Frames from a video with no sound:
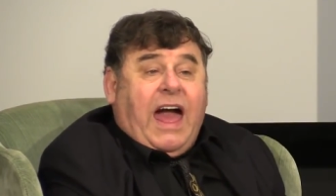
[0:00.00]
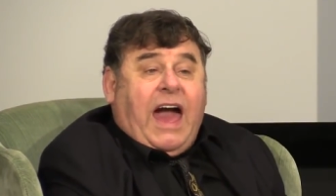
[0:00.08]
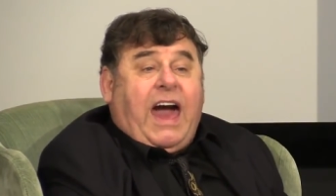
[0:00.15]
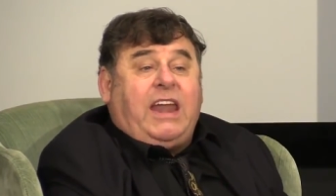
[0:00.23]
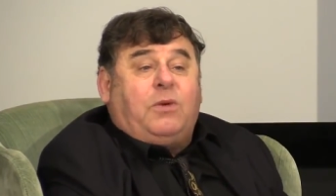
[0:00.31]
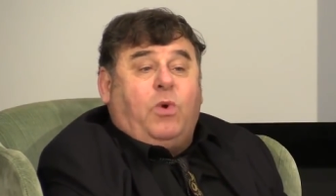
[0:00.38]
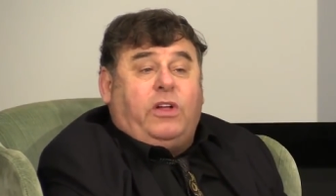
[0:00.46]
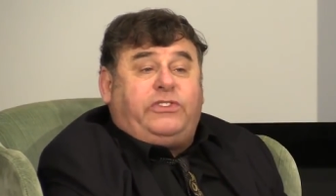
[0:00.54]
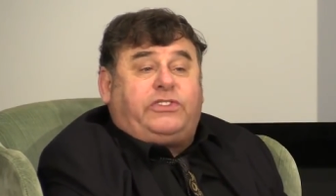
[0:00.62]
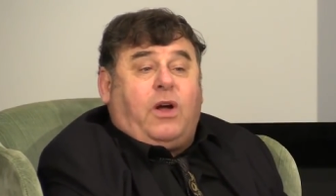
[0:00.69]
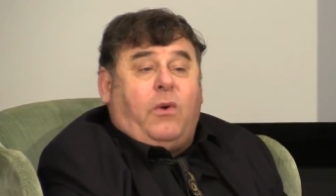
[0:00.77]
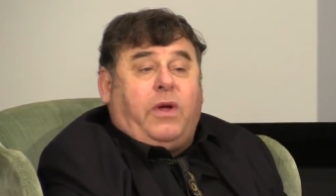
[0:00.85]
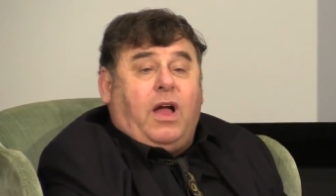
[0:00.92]
Adam, what's
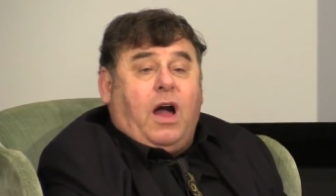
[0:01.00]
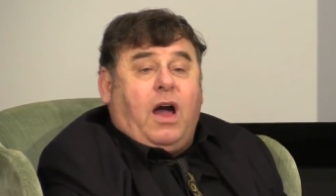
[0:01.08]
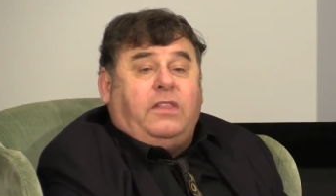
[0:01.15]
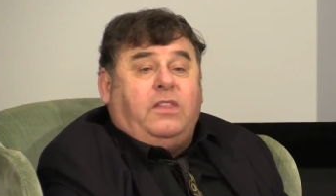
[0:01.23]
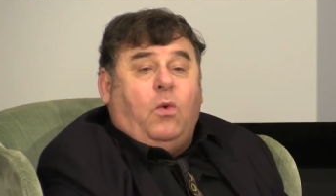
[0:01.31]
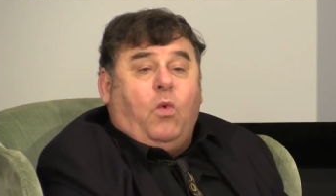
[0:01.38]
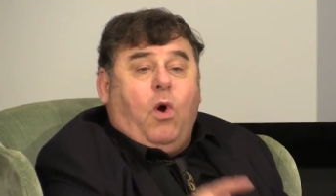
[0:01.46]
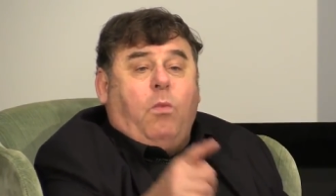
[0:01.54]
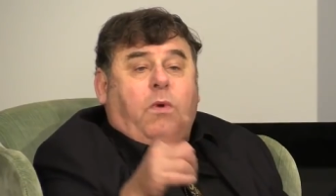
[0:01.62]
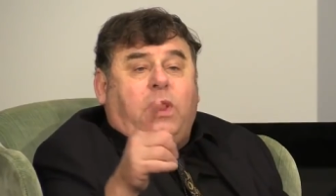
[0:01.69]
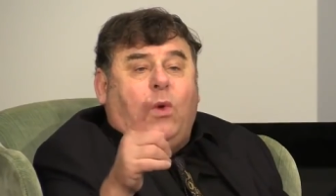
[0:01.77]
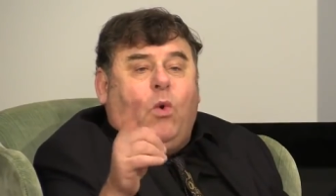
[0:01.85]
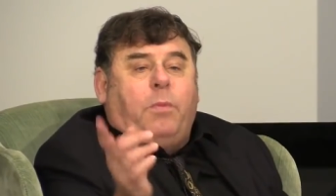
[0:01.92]
going on? The
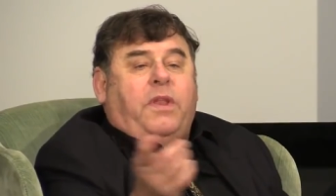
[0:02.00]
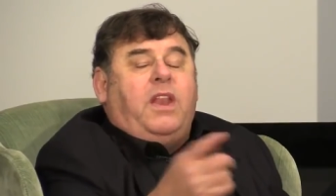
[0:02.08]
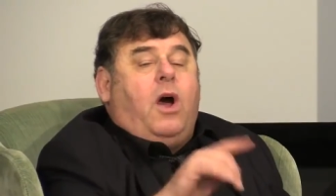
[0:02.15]
woman, the woman.